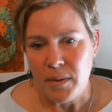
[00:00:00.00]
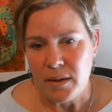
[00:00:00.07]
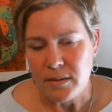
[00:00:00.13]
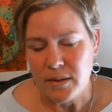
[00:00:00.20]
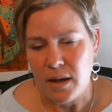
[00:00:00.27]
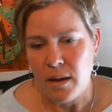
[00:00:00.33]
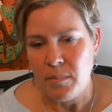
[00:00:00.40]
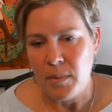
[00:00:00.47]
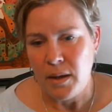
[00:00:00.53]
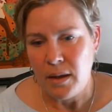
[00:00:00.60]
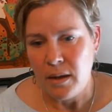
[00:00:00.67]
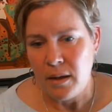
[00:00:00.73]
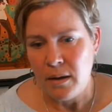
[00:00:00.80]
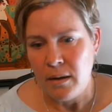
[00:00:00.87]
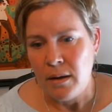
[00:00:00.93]
is coming
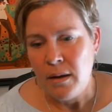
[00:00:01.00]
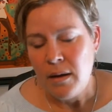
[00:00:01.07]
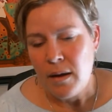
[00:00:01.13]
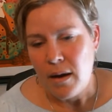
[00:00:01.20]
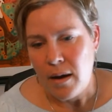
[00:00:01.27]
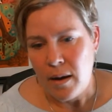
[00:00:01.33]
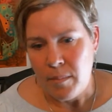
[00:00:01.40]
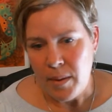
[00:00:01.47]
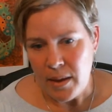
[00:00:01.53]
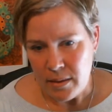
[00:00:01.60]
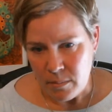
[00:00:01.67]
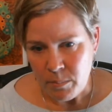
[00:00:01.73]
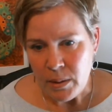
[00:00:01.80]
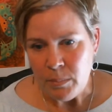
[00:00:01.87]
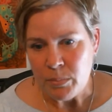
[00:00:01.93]
in, and
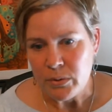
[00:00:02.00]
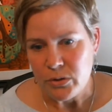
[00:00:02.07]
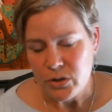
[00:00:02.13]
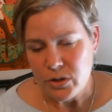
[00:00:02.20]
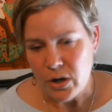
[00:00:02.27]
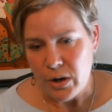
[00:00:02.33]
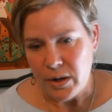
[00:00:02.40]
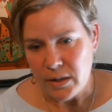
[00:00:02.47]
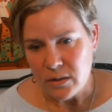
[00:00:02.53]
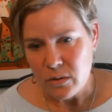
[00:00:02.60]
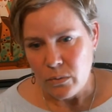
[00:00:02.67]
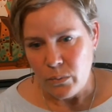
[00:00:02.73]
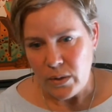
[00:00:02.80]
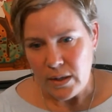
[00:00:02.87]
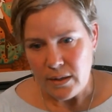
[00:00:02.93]
that people are starting to
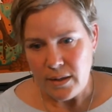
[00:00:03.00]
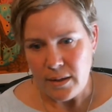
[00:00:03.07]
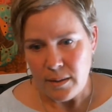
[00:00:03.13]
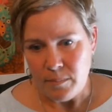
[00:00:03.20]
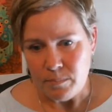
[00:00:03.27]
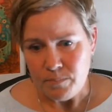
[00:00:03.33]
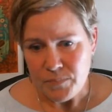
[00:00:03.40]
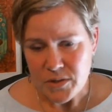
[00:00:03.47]
read him.